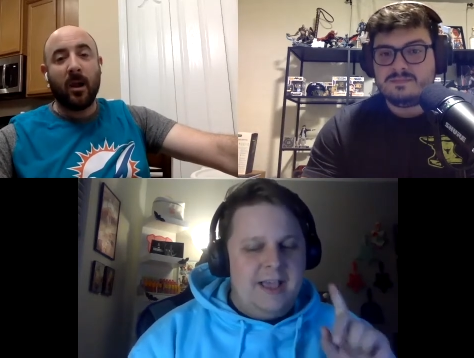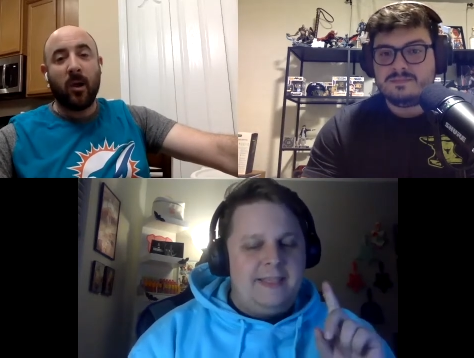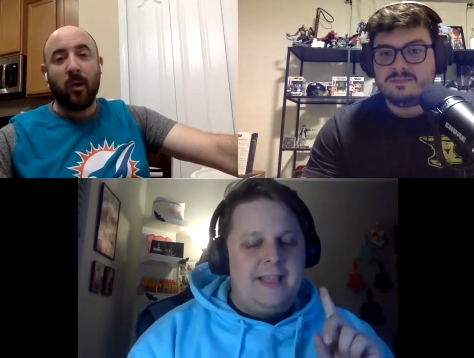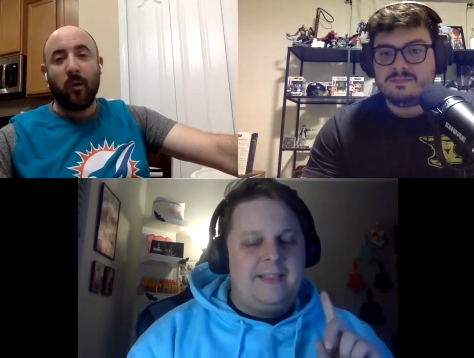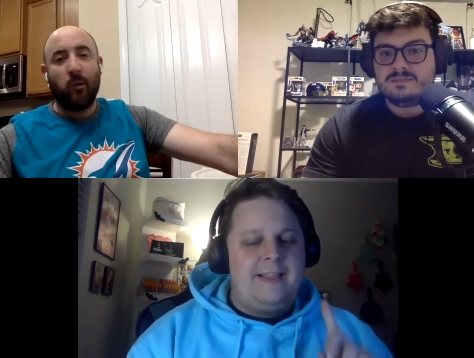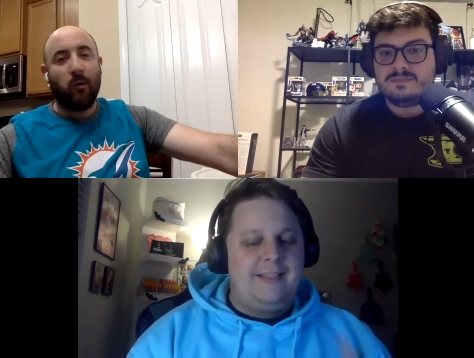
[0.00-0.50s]

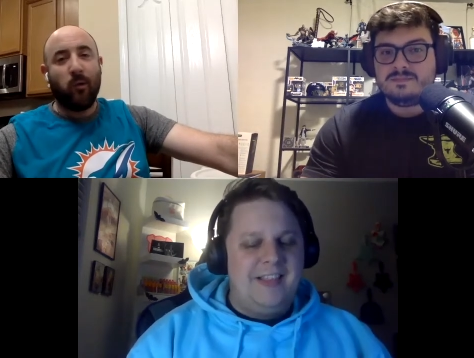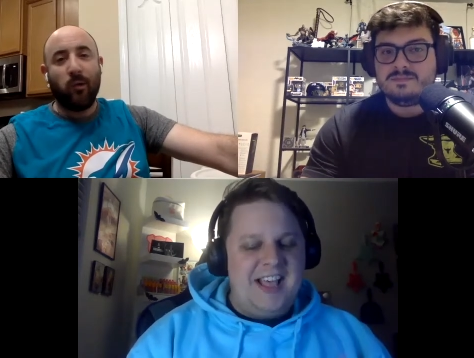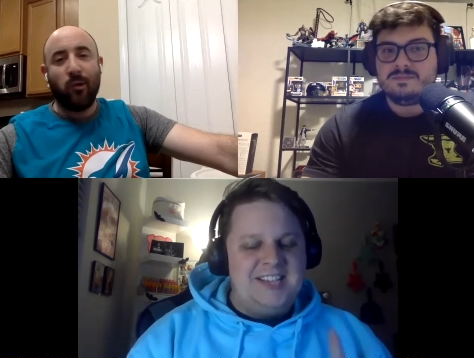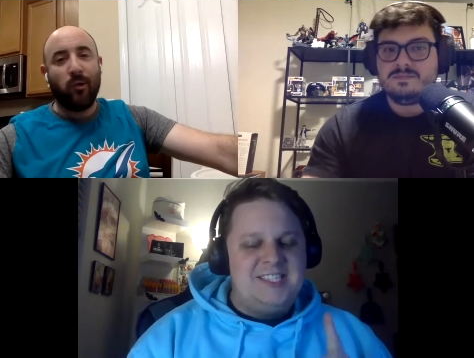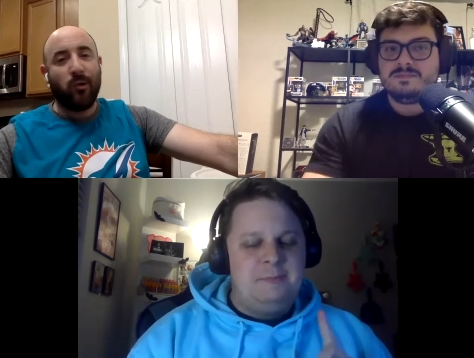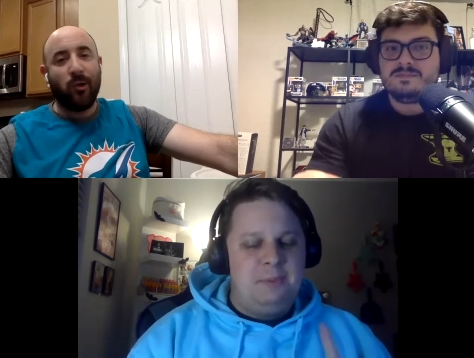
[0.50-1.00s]
Speaker 1: that the
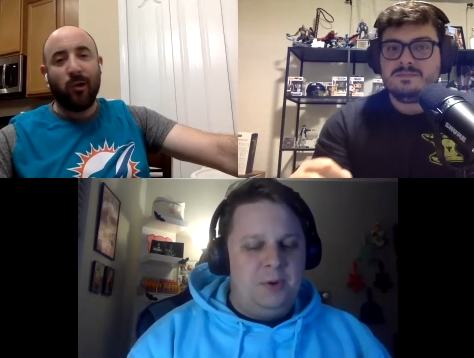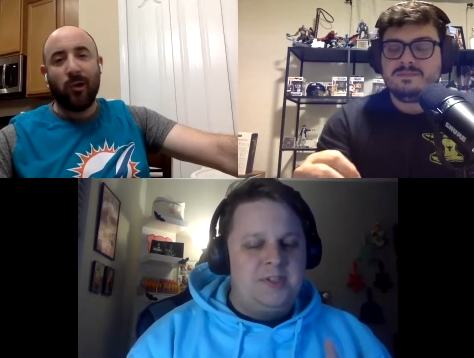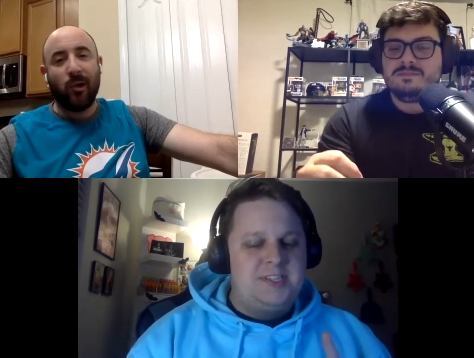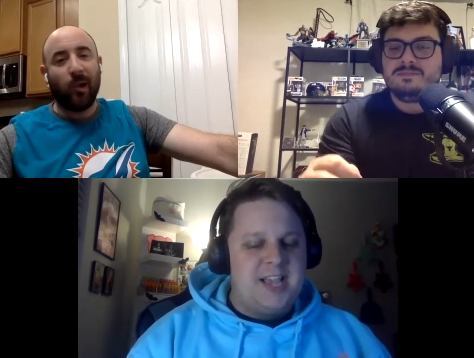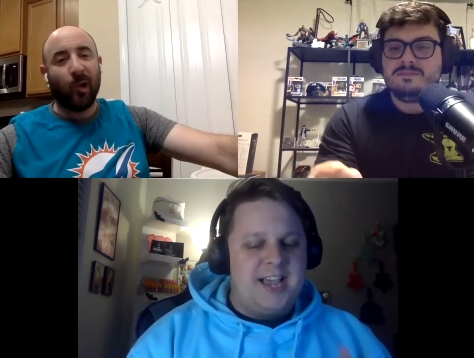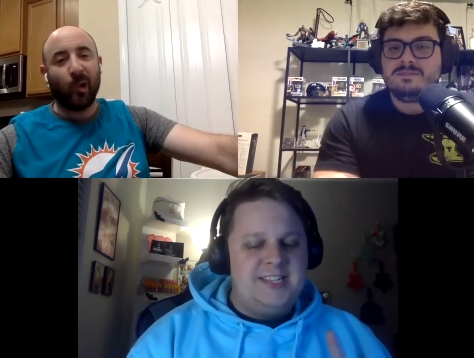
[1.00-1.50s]
less both
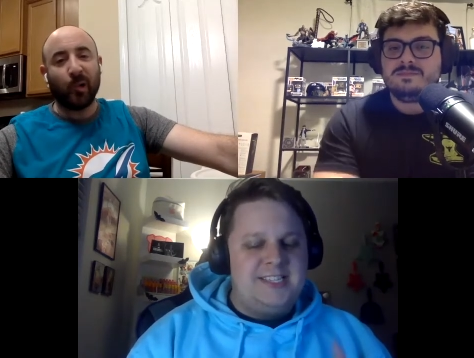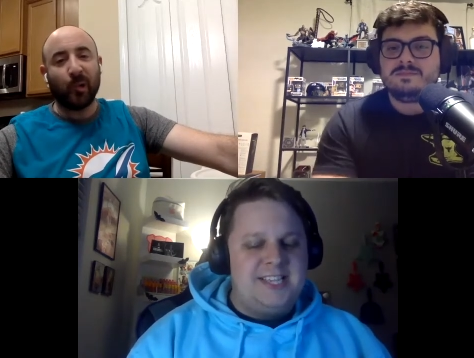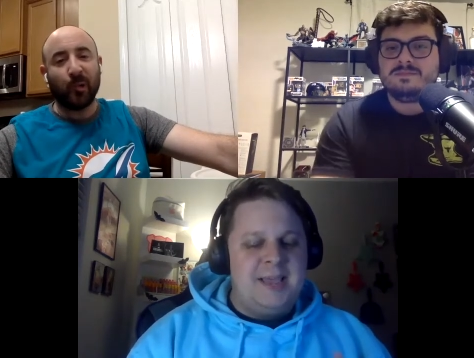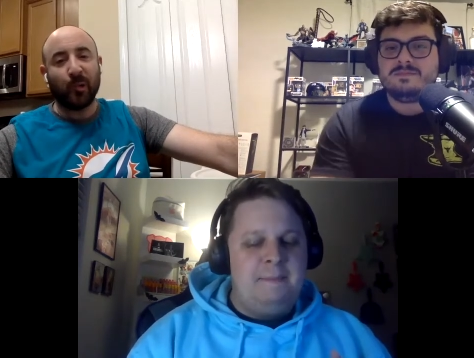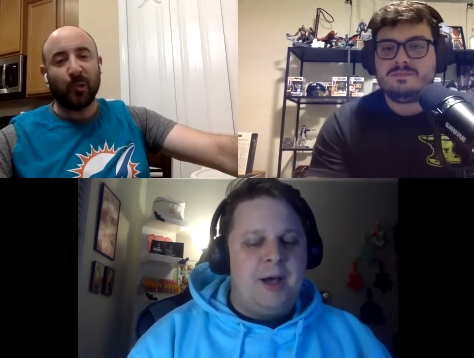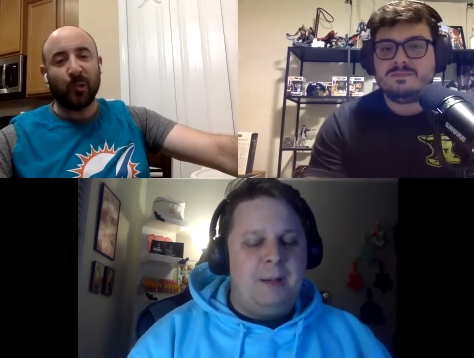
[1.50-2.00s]
sides
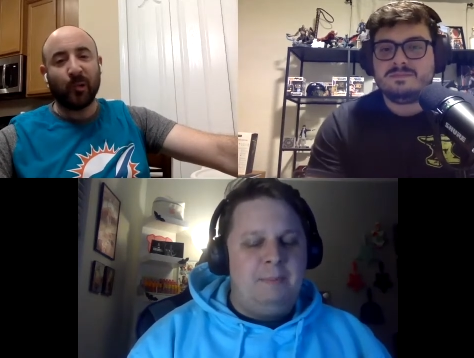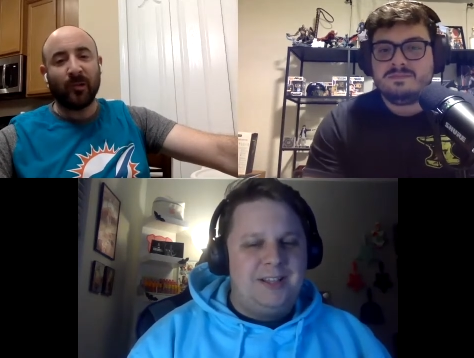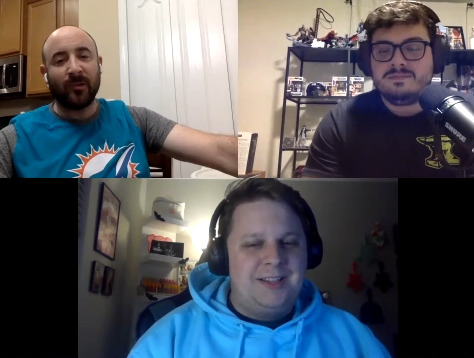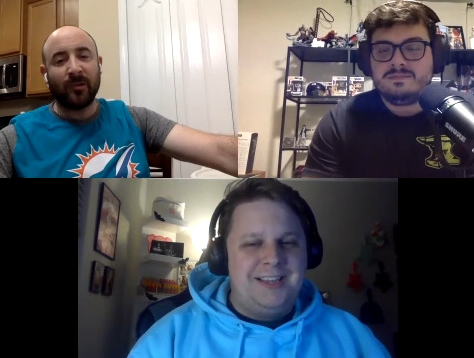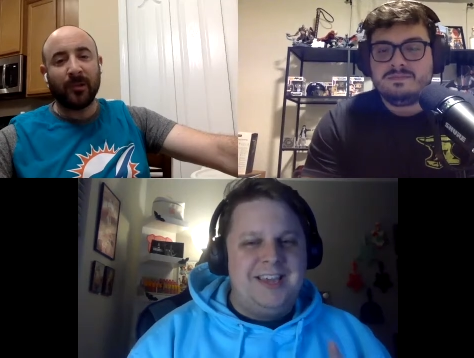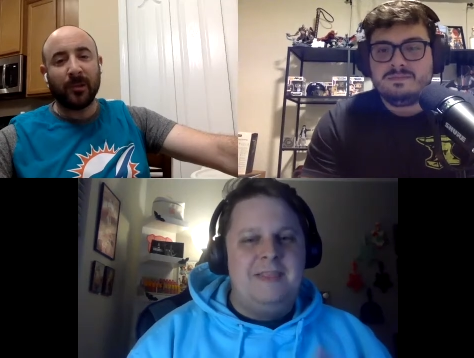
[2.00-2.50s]
say
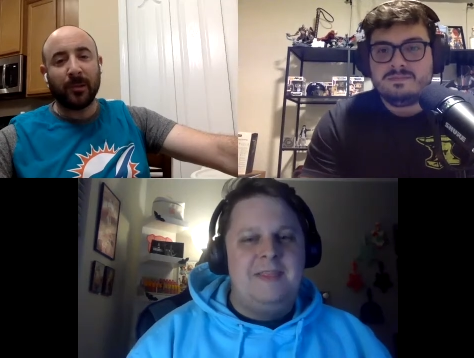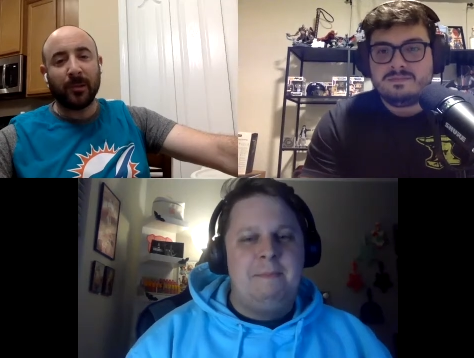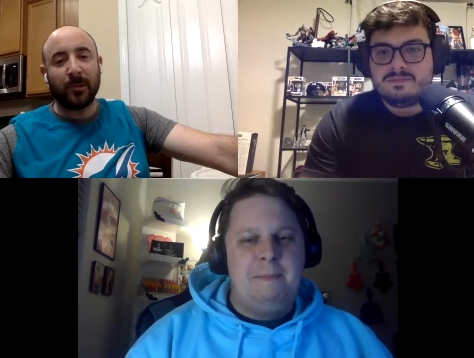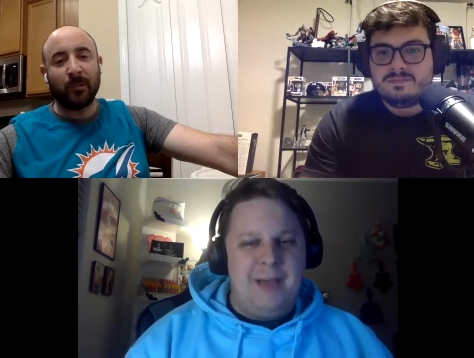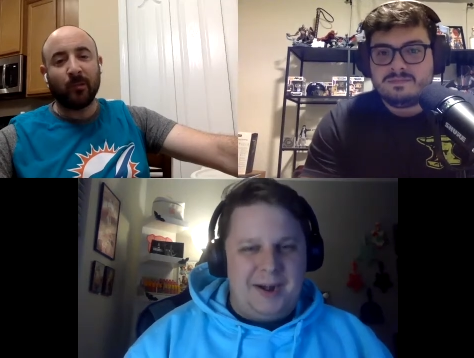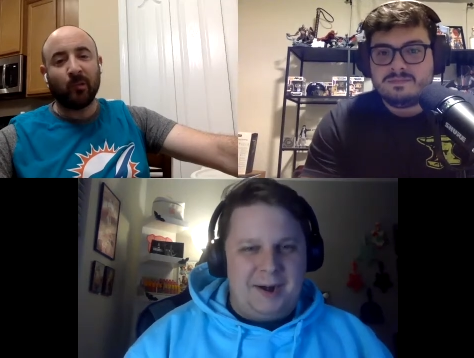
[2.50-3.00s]
publicly, the
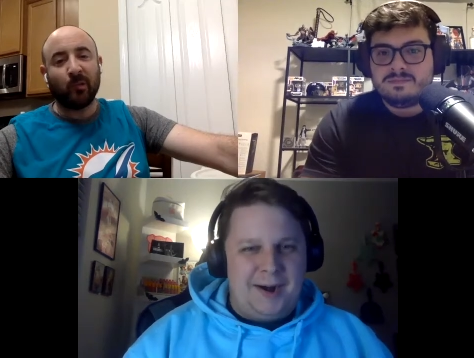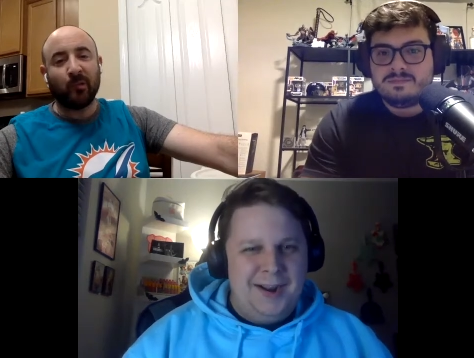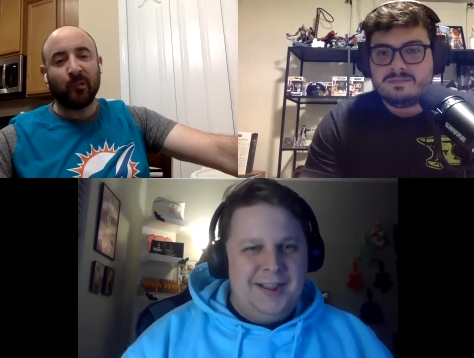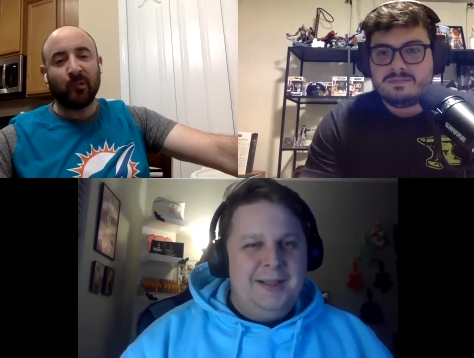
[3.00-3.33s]
better